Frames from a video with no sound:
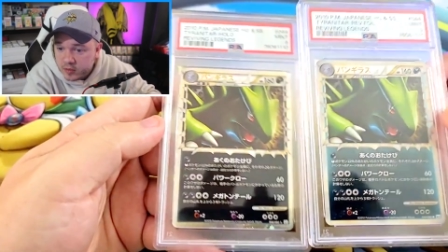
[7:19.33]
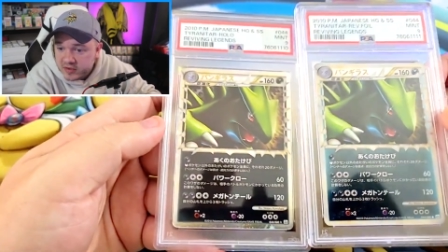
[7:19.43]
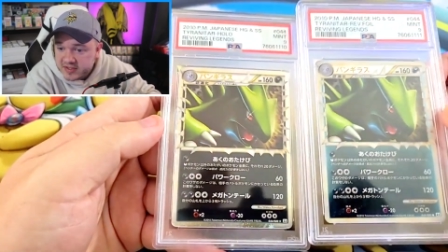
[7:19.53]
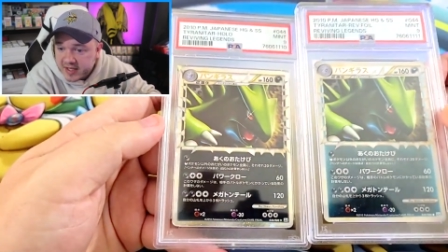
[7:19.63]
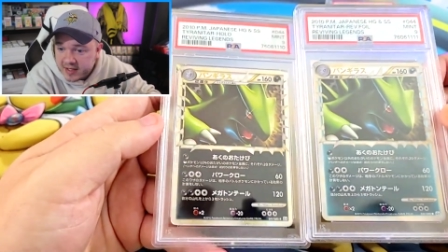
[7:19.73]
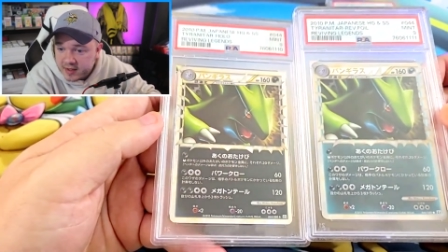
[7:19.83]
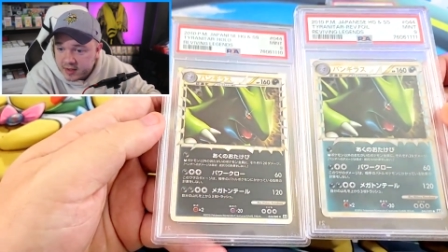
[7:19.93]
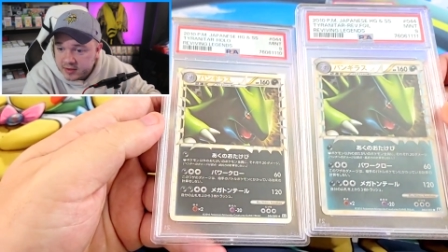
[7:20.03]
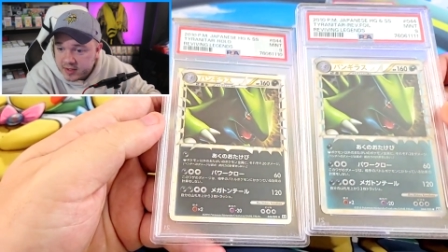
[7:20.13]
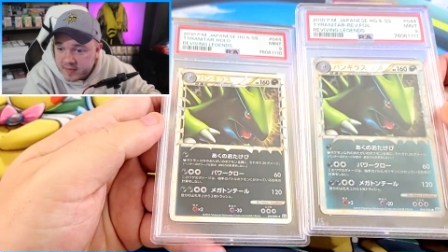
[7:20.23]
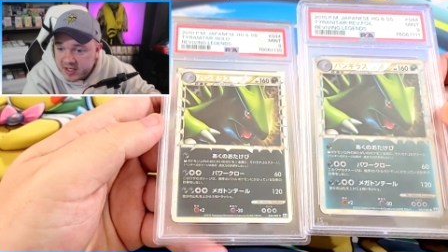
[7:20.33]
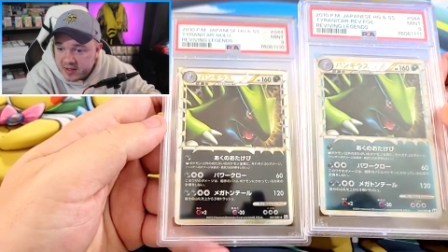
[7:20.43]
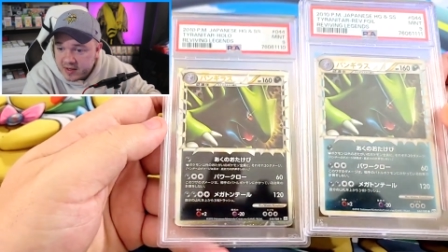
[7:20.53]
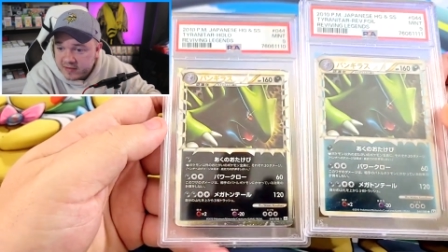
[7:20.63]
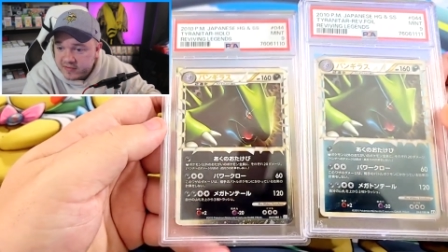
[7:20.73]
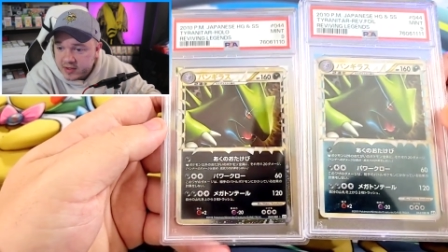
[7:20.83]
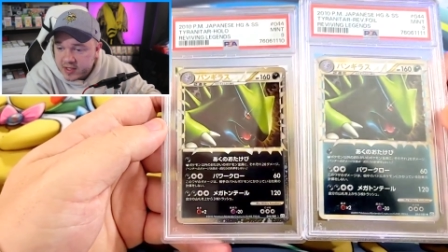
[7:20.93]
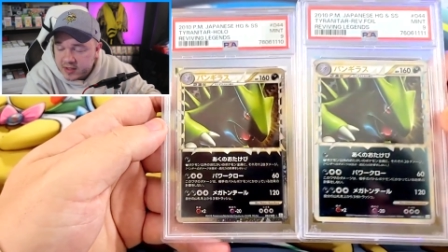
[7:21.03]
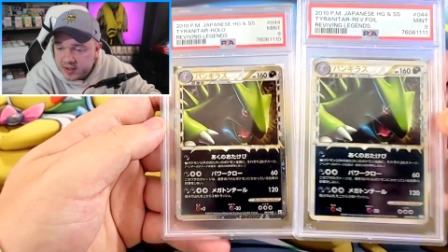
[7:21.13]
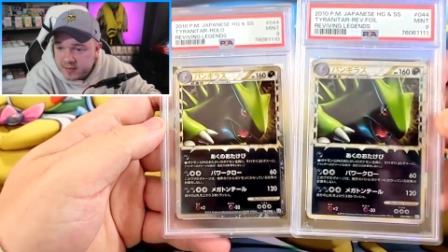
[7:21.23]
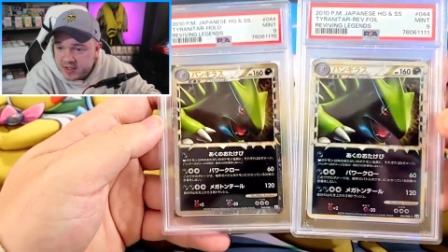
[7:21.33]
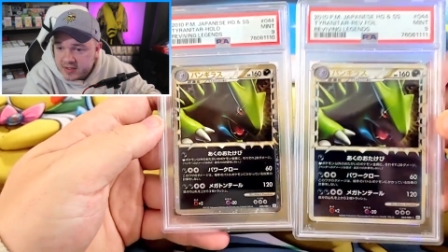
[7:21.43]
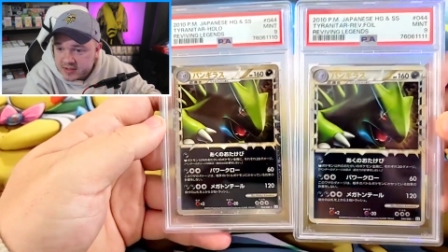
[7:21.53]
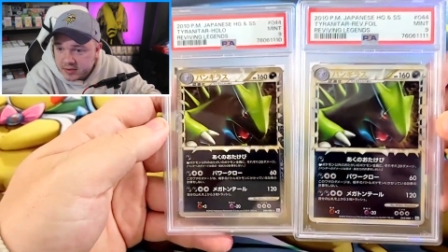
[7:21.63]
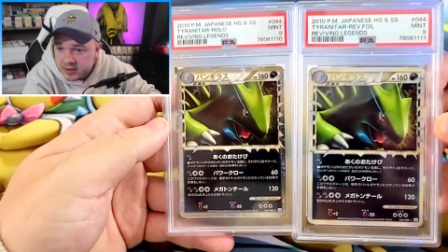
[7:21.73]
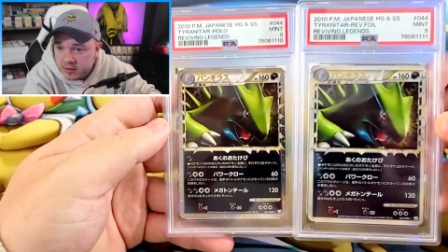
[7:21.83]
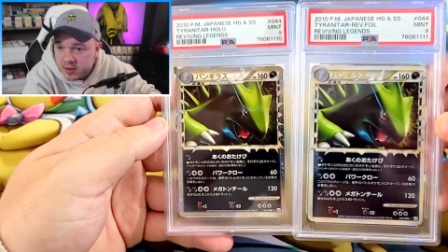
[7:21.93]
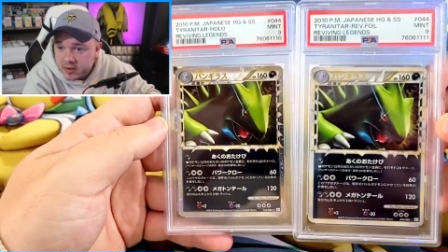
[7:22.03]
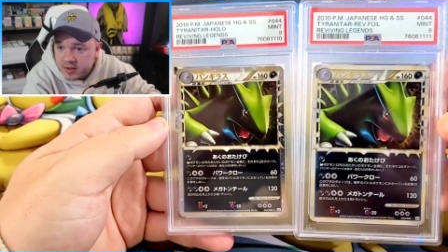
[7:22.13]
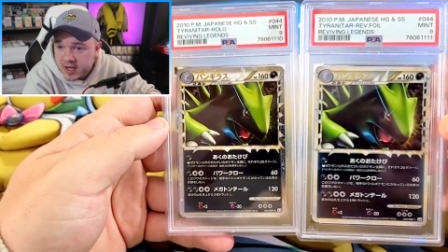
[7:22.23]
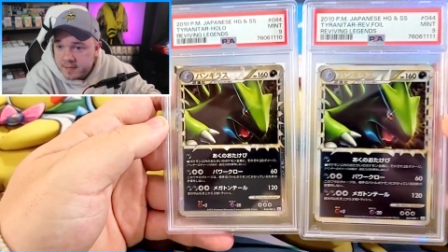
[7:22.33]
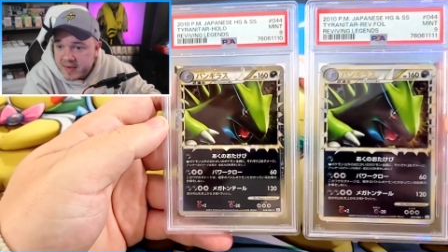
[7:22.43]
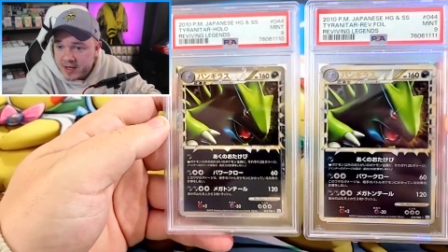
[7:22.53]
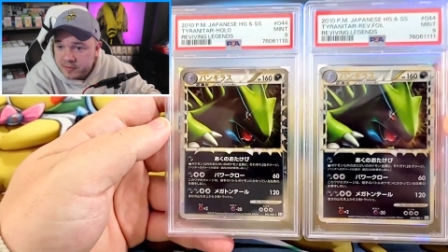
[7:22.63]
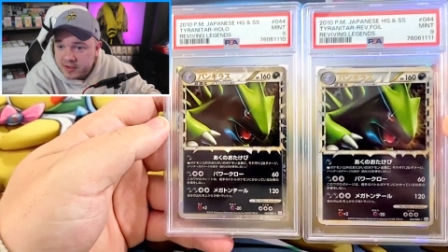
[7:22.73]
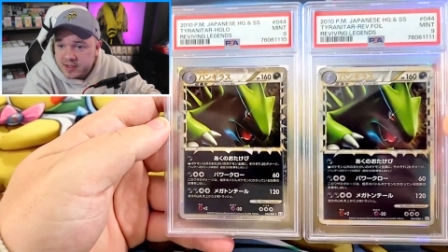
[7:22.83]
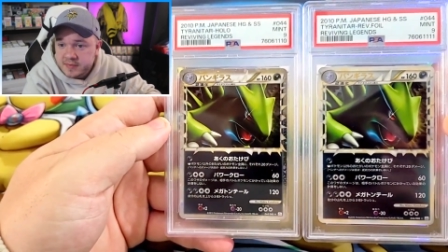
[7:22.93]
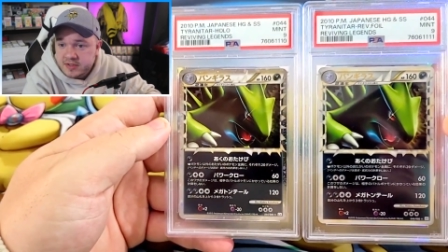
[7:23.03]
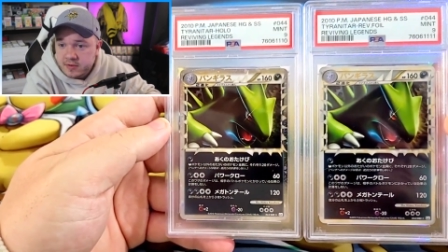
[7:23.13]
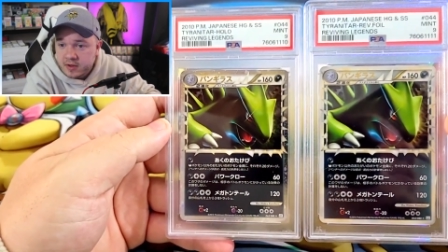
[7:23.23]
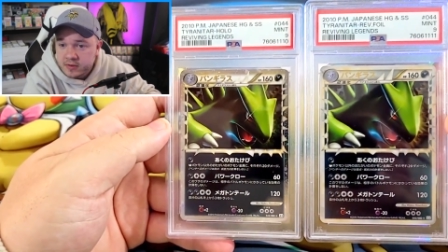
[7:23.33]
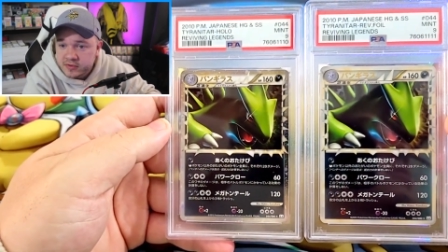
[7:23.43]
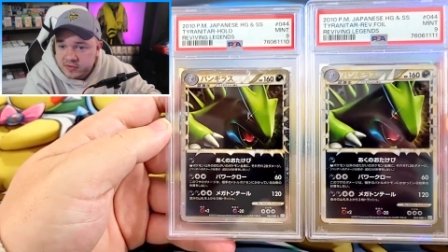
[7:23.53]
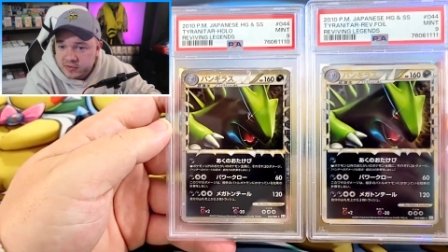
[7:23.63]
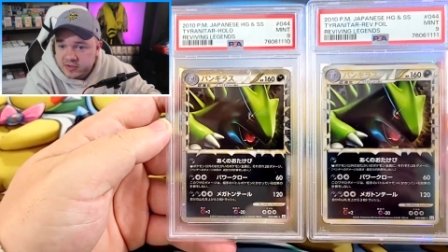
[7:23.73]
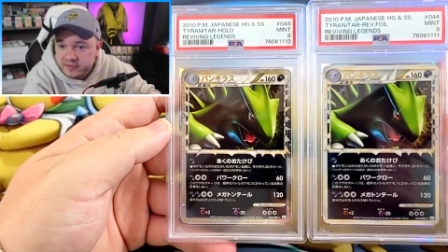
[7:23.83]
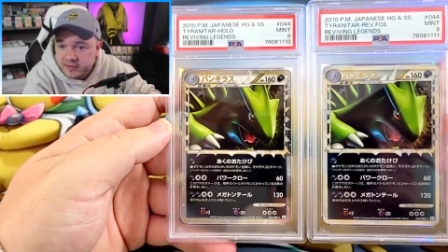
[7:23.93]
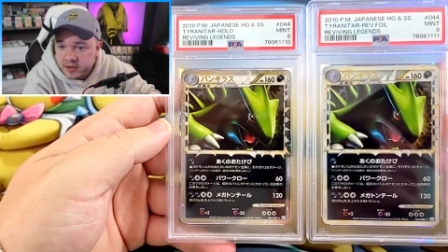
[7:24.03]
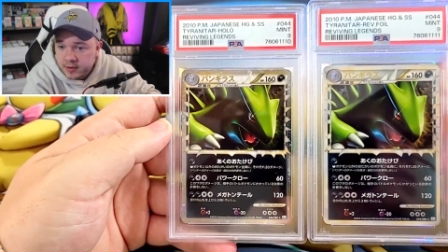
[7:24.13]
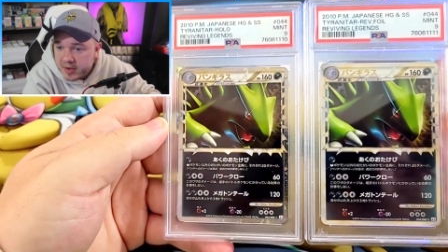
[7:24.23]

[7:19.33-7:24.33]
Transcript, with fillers: Once again, Unlimited. I feel like Unlimited is a little harder to come by when it comes to HeartGold Soul Silver,